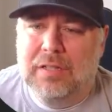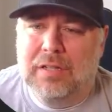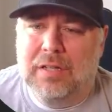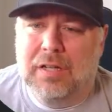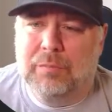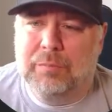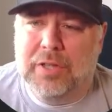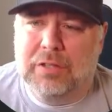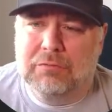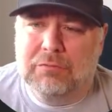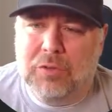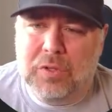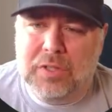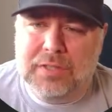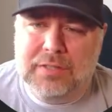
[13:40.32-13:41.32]
But the
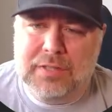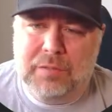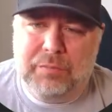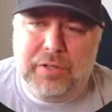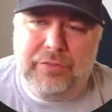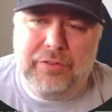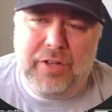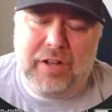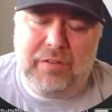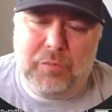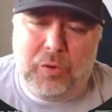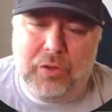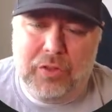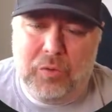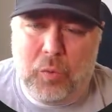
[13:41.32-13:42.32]
rule is simple. If you have
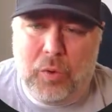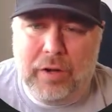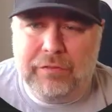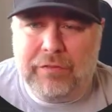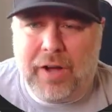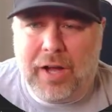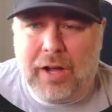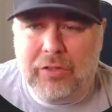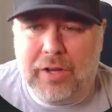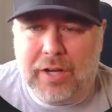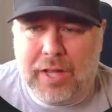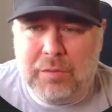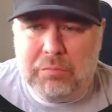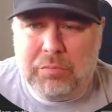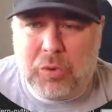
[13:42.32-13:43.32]
more than one file that
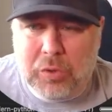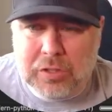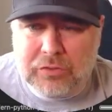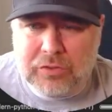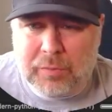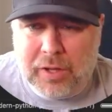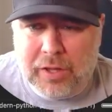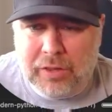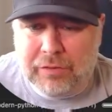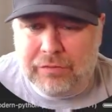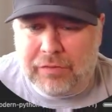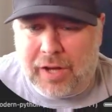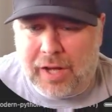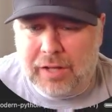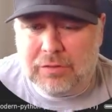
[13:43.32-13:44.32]
imports from other
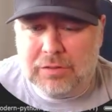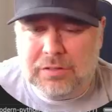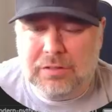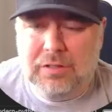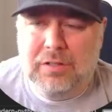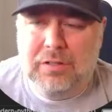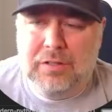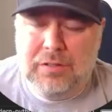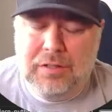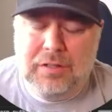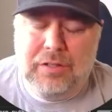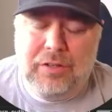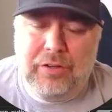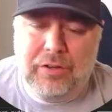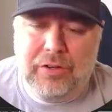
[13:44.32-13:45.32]
files,
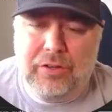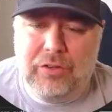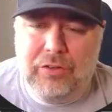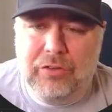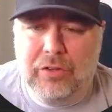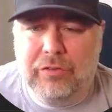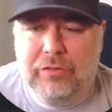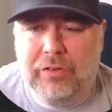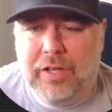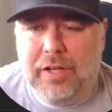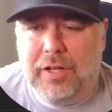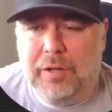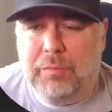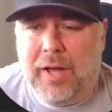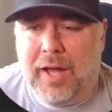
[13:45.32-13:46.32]
you're going to use UV
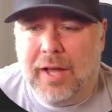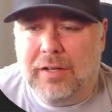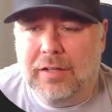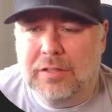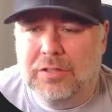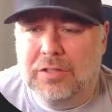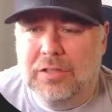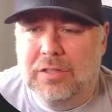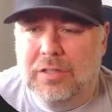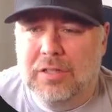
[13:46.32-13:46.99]
init package.